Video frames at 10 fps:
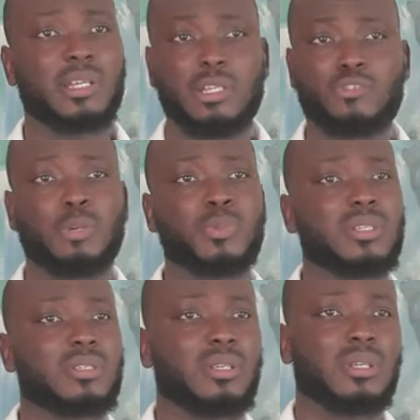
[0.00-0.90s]
and the
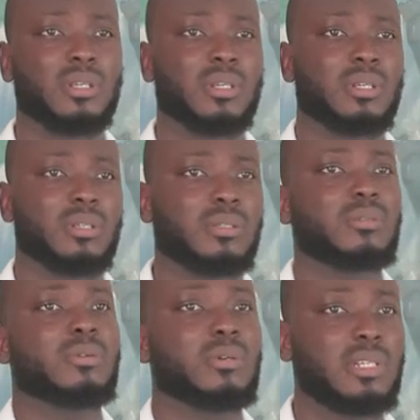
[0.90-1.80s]
tropics.
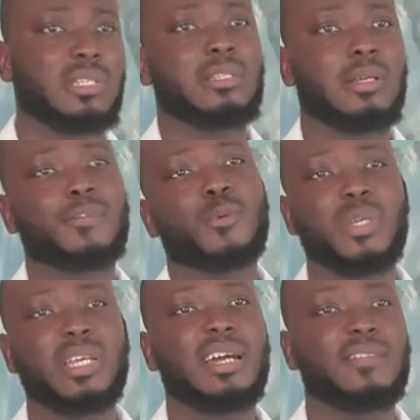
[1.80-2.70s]
So this is something
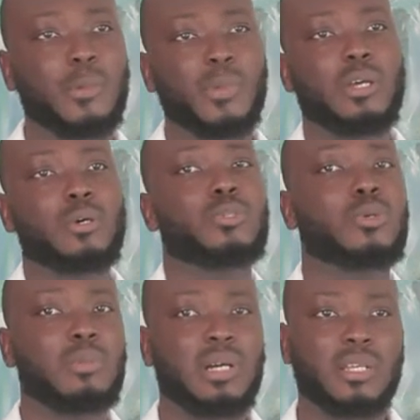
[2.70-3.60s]
we have that we can
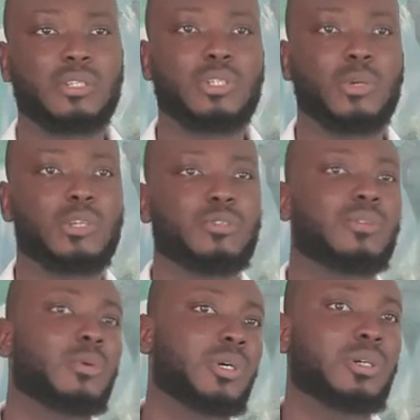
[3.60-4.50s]
also market to the rest of
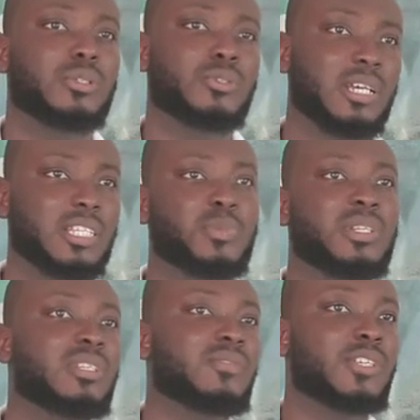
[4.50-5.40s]
the world. So that's
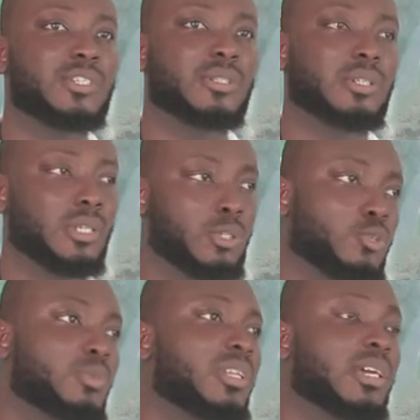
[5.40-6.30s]
Peini's vision,
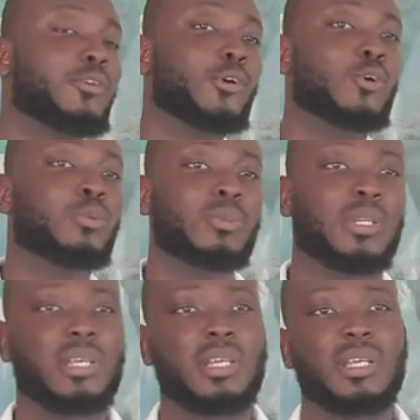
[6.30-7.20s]
to be in every home
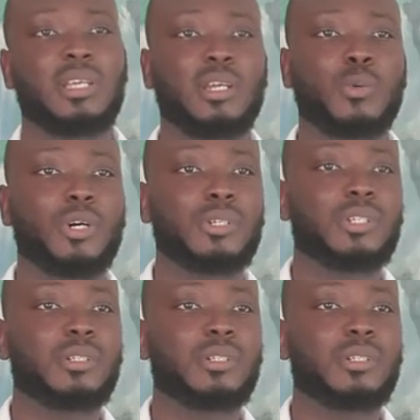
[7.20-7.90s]
in the world.